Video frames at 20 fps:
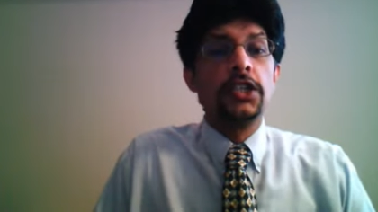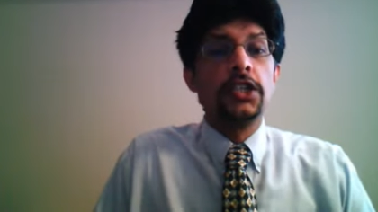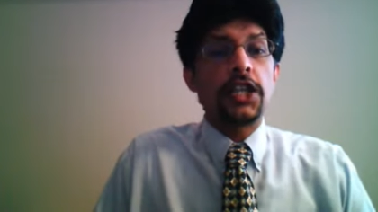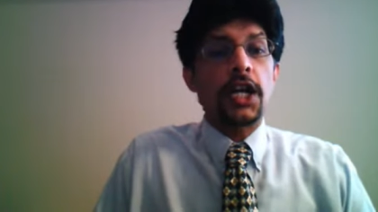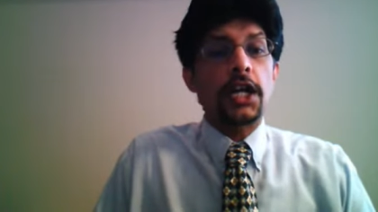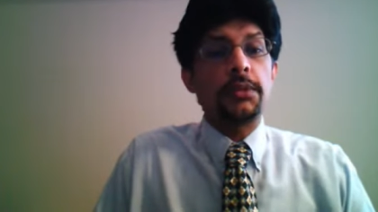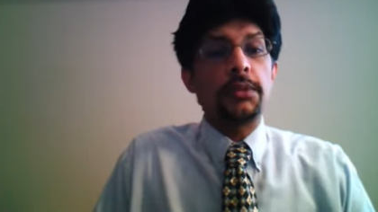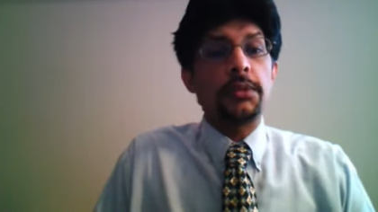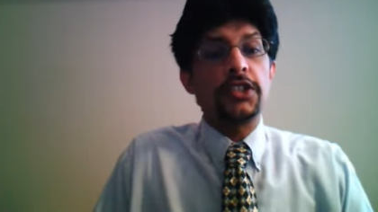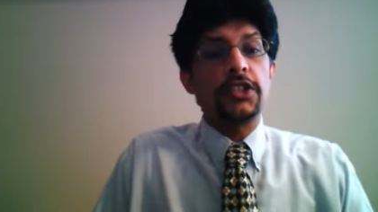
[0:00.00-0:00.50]

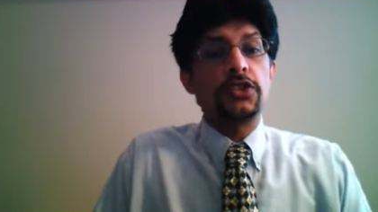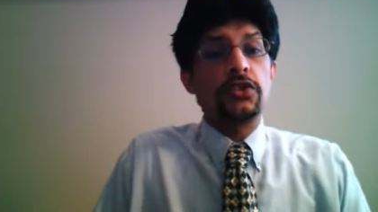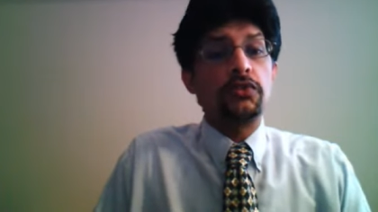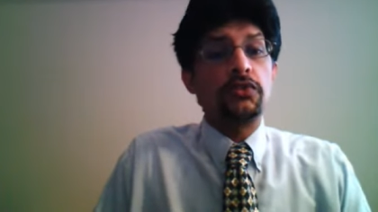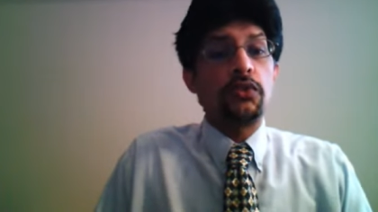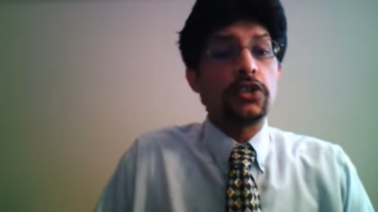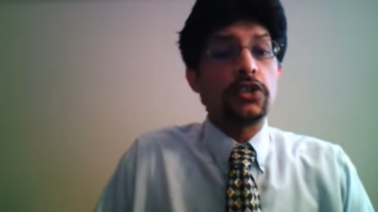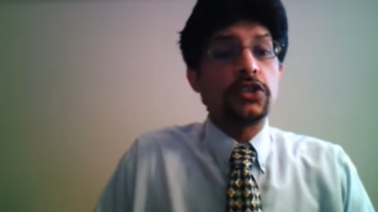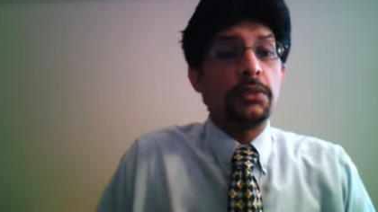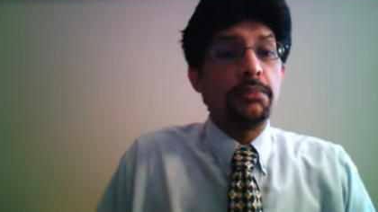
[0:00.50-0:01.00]
Shakib
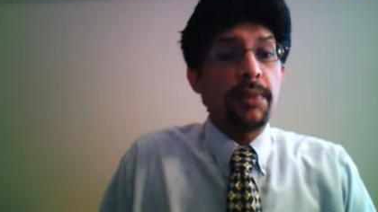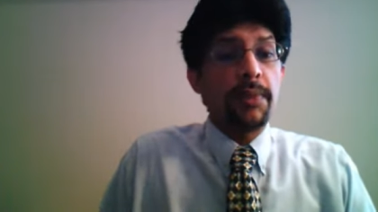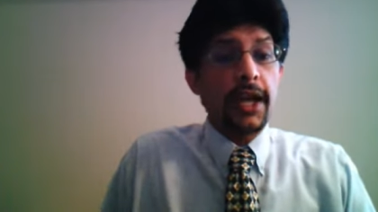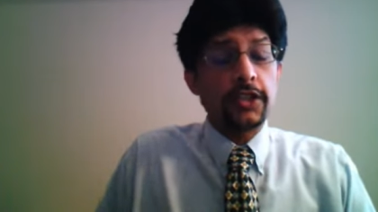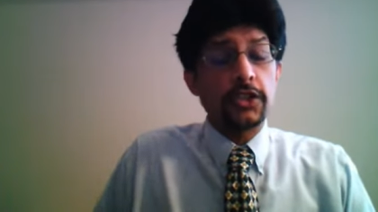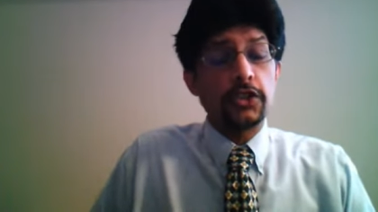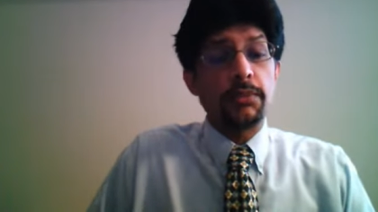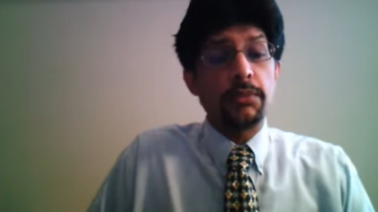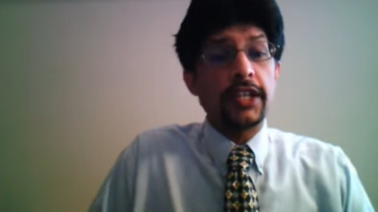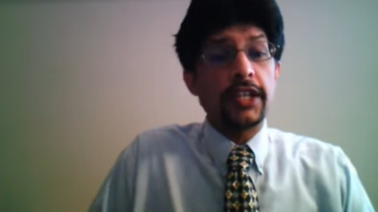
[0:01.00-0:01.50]
Lazman was the
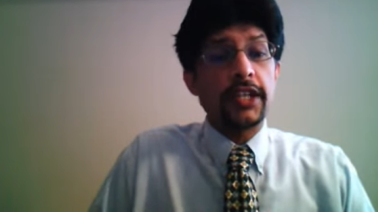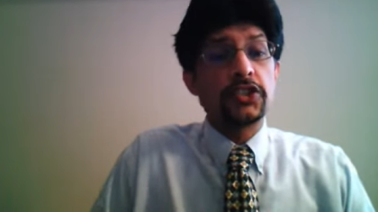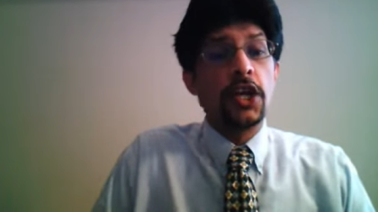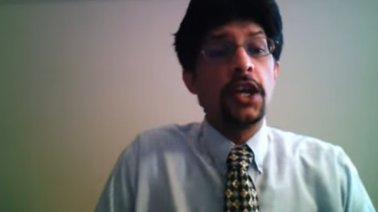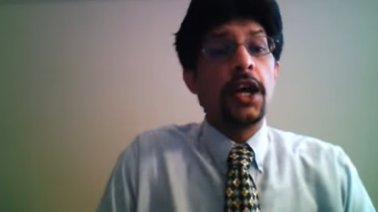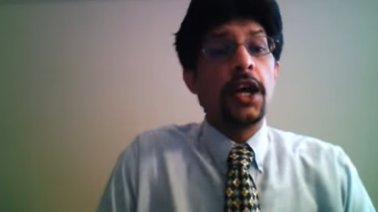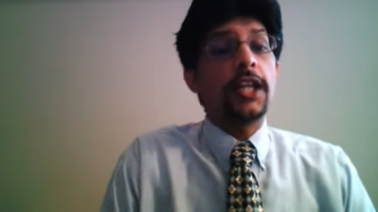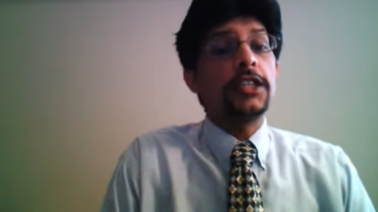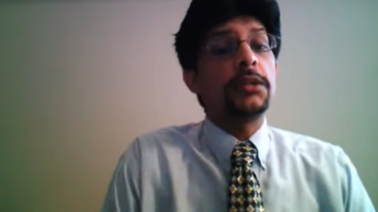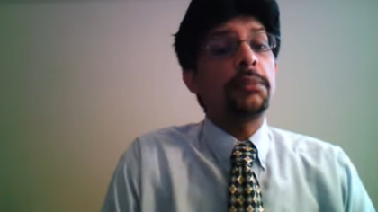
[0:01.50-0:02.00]
man of the match
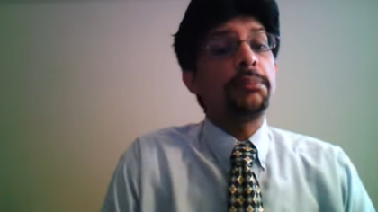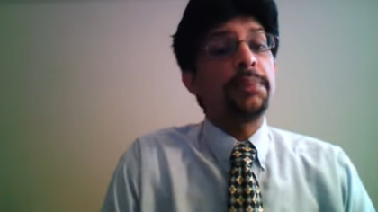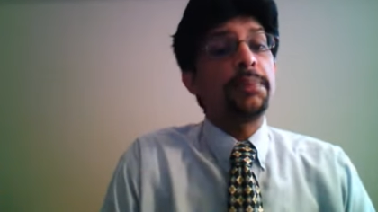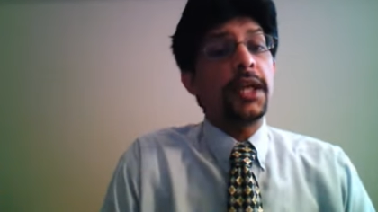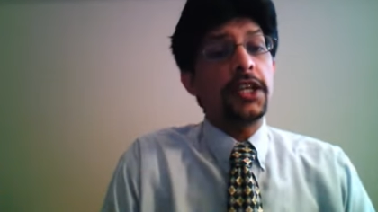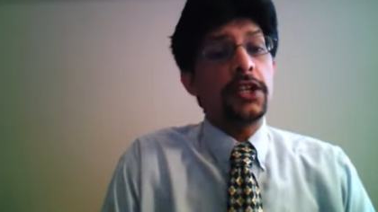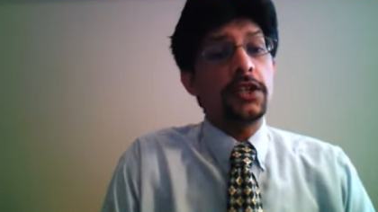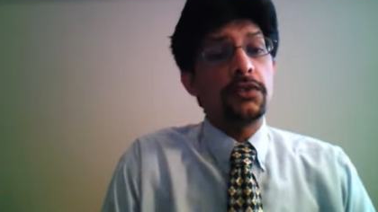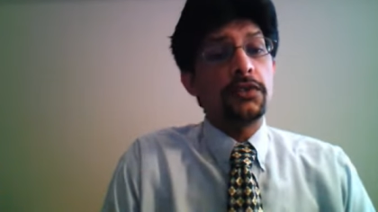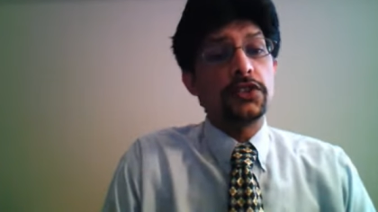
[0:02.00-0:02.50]
and the
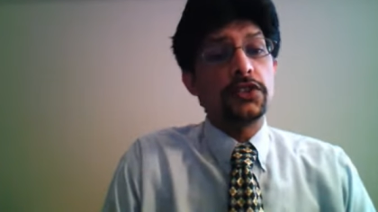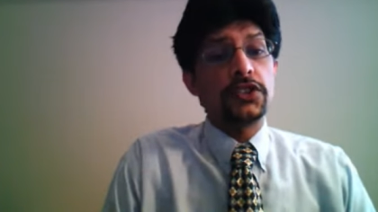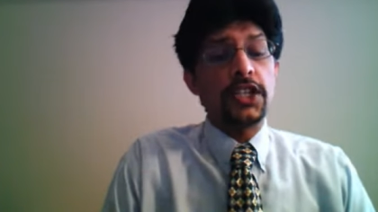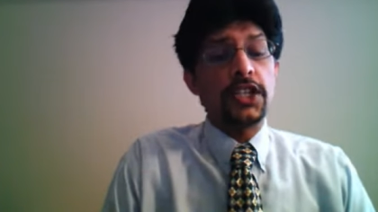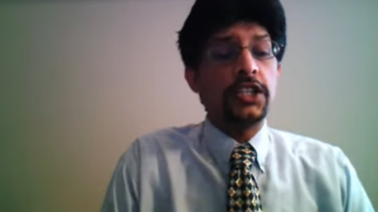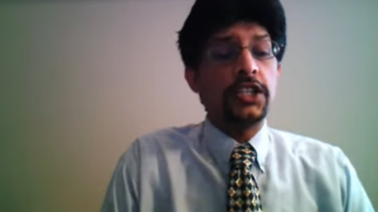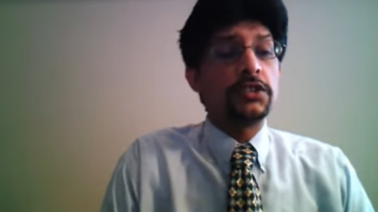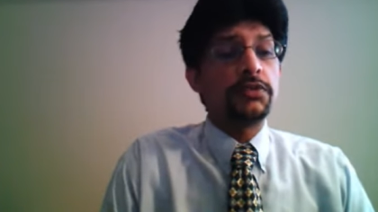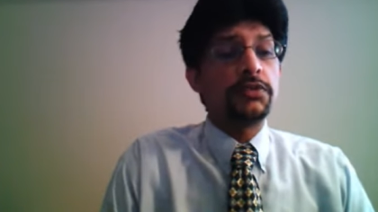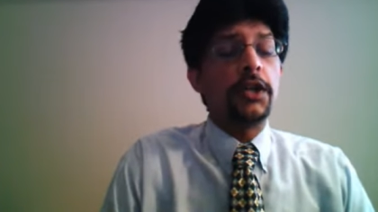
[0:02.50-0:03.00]
player of the
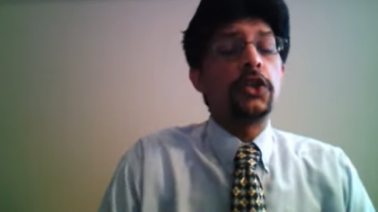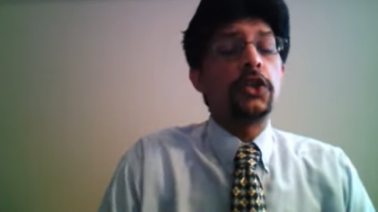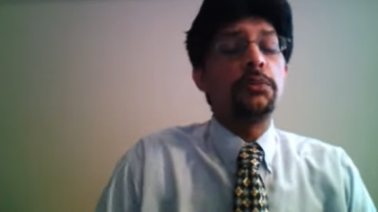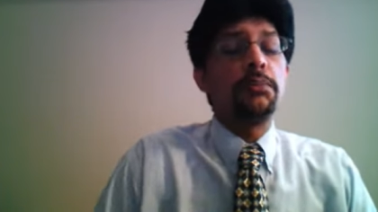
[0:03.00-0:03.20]
series went to